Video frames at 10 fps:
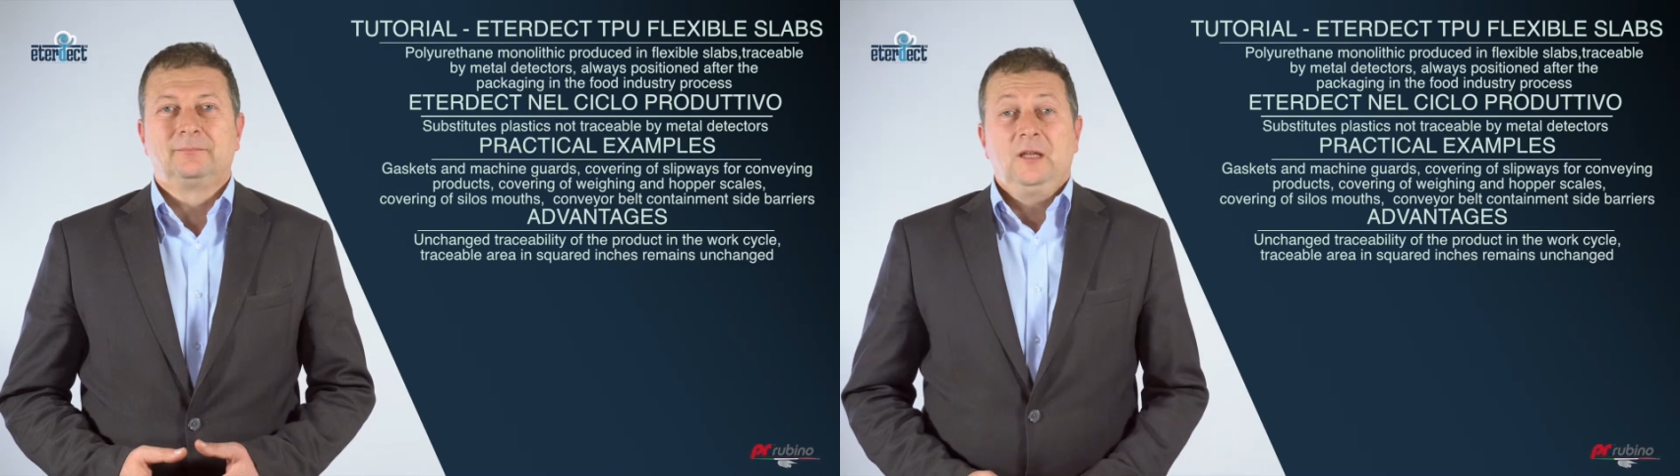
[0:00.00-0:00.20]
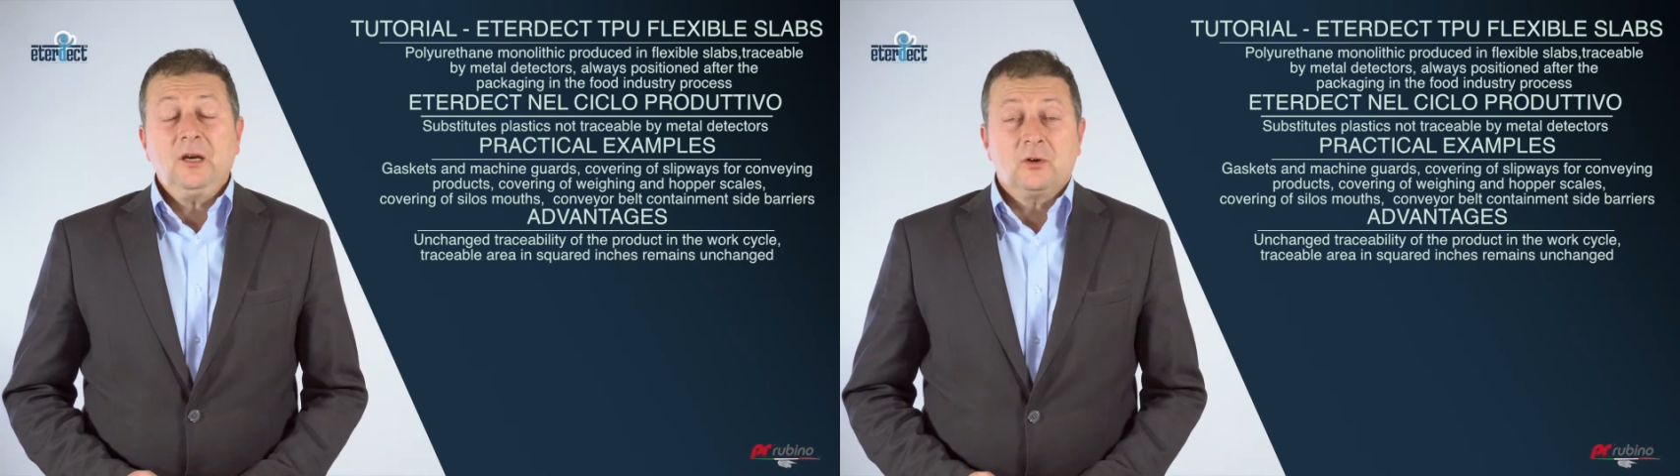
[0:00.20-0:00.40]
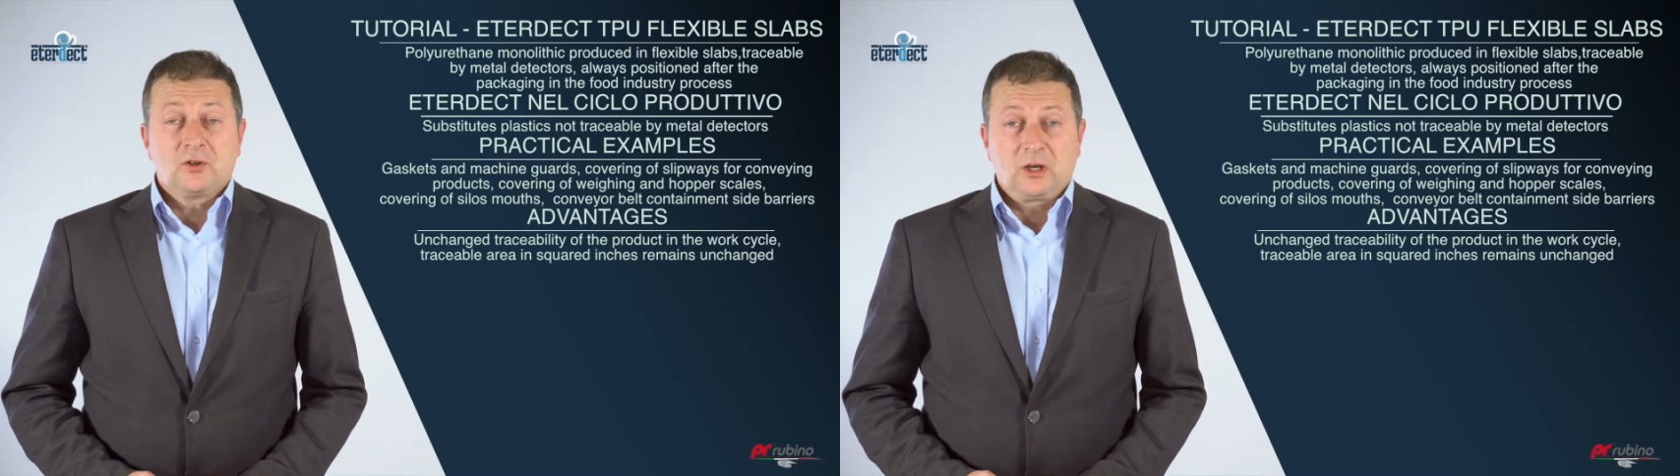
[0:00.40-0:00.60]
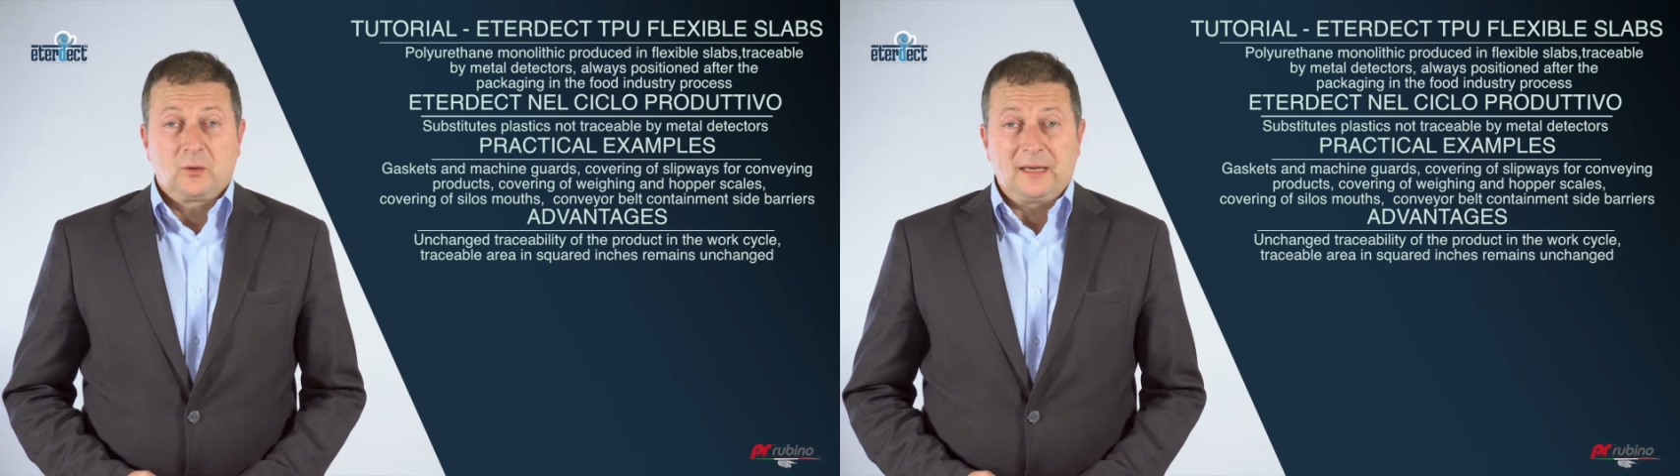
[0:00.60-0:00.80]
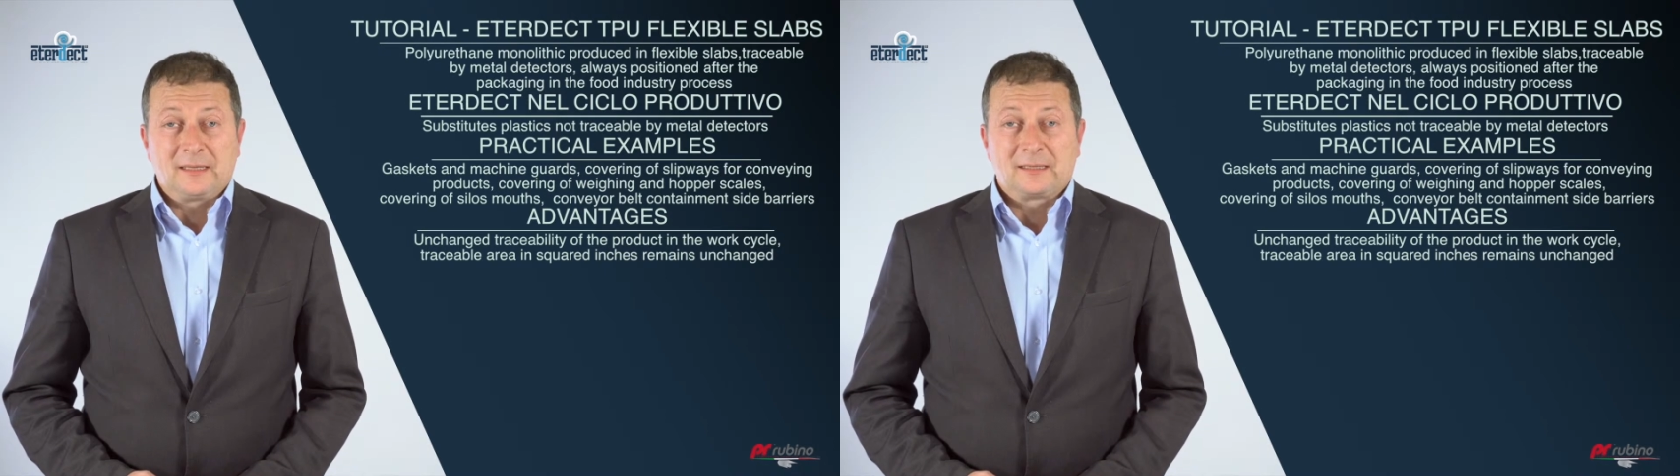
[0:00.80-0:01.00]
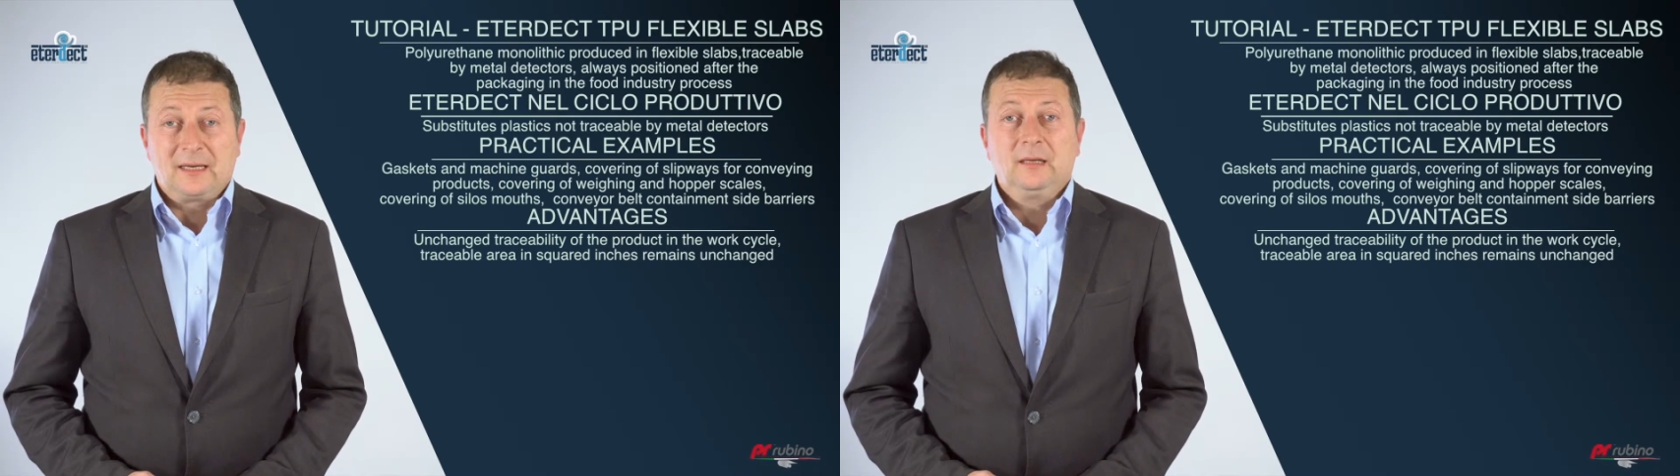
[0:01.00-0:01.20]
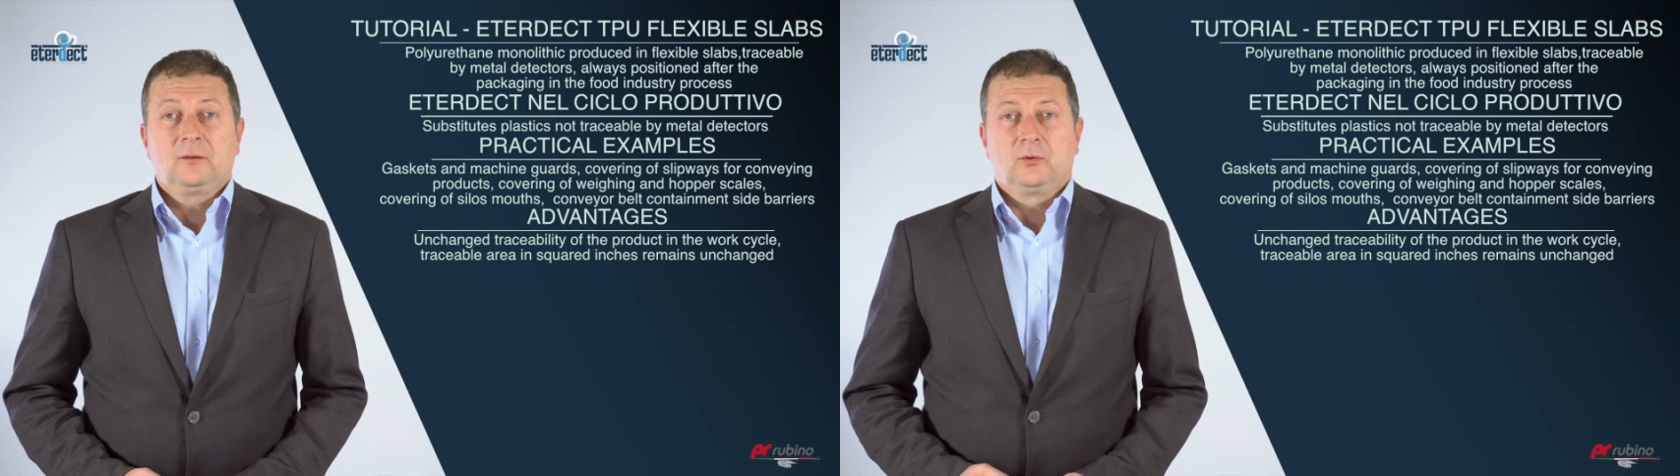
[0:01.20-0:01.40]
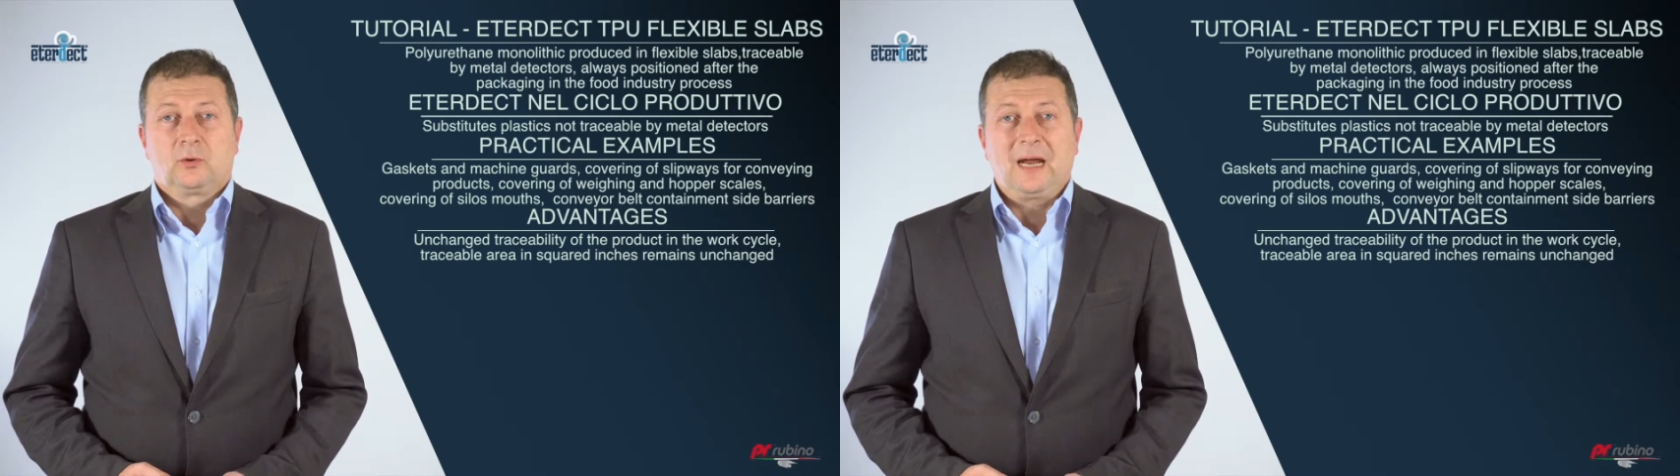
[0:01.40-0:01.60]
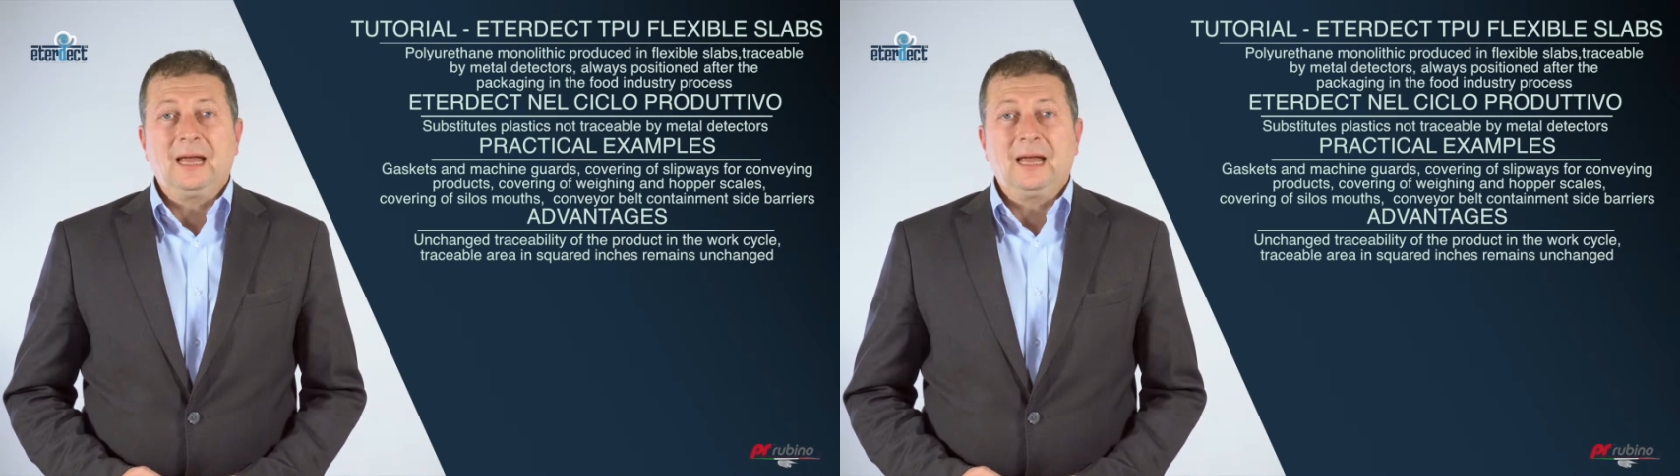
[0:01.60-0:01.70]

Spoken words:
on only one side.